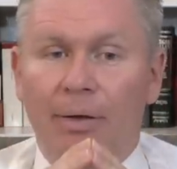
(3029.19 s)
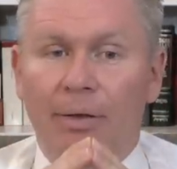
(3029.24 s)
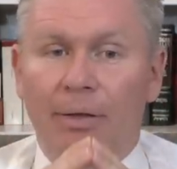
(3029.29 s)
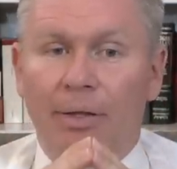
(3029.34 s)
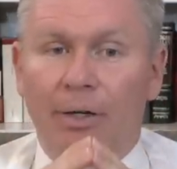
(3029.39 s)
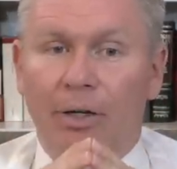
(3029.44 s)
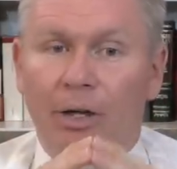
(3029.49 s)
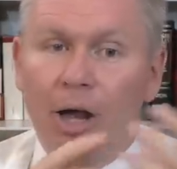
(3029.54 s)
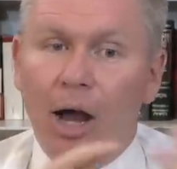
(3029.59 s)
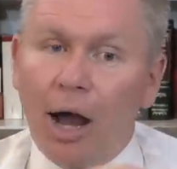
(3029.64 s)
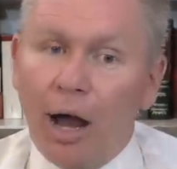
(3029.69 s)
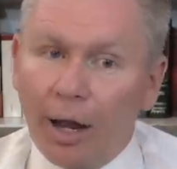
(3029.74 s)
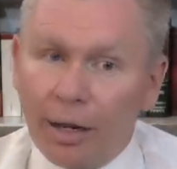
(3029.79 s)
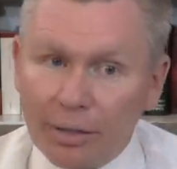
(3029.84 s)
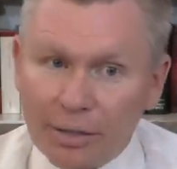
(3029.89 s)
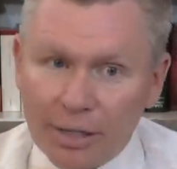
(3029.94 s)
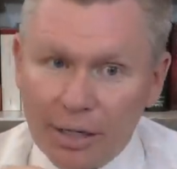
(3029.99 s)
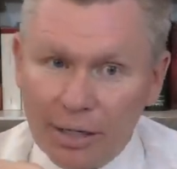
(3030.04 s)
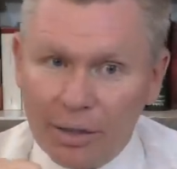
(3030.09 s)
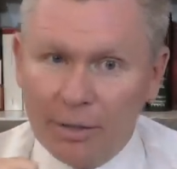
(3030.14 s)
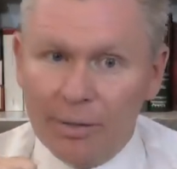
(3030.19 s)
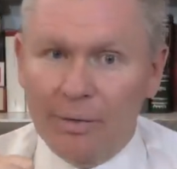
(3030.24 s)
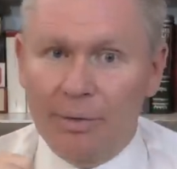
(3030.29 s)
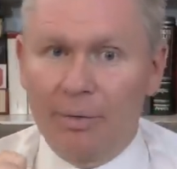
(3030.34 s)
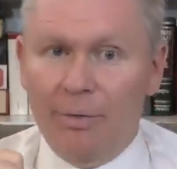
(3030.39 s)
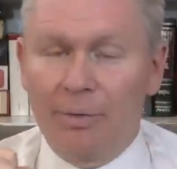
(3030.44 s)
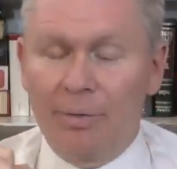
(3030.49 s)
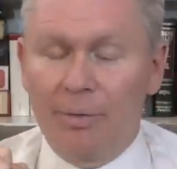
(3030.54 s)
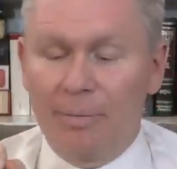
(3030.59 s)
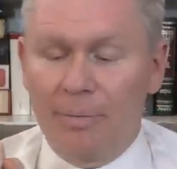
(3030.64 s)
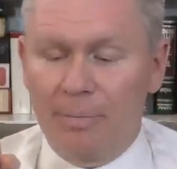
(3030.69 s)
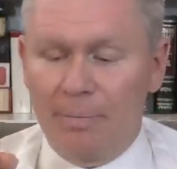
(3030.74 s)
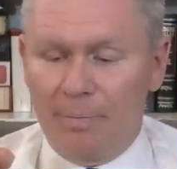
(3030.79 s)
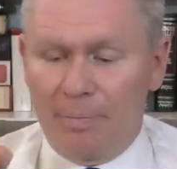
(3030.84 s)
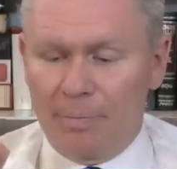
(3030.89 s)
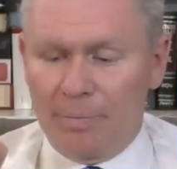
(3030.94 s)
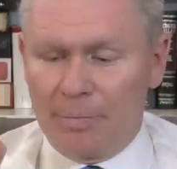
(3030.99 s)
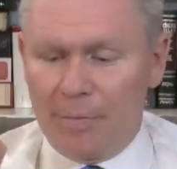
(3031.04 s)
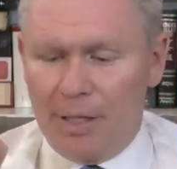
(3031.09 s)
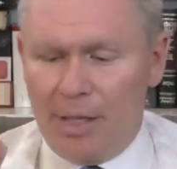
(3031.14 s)
They're caught
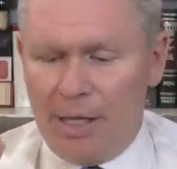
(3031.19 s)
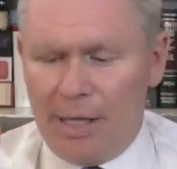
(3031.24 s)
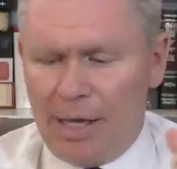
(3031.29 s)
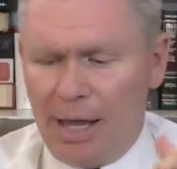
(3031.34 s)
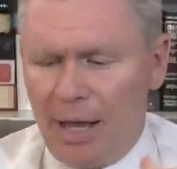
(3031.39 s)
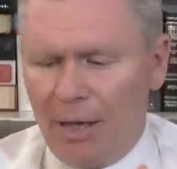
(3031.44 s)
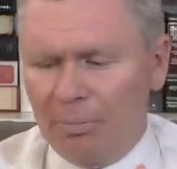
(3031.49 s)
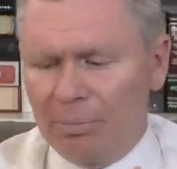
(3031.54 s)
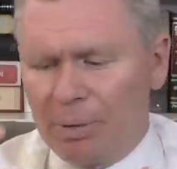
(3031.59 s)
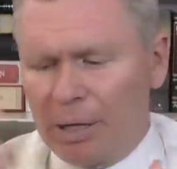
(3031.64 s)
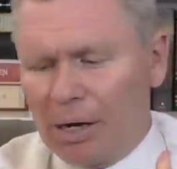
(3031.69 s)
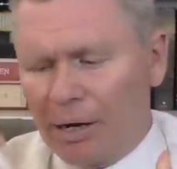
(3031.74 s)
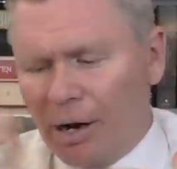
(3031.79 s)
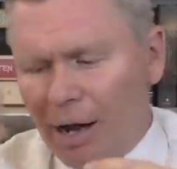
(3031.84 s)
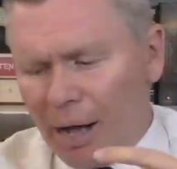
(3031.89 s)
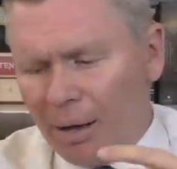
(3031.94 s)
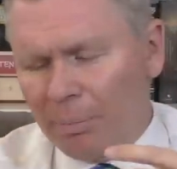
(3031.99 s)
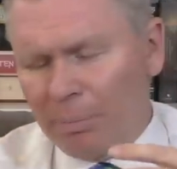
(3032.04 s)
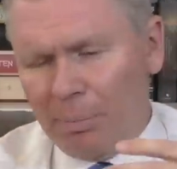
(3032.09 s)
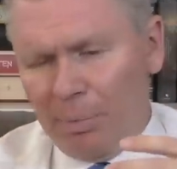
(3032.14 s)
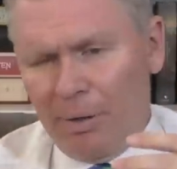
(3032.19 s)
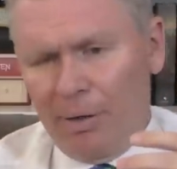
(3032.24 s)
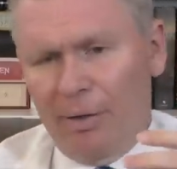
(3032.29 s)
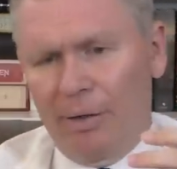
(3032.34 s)
and they can't bear up,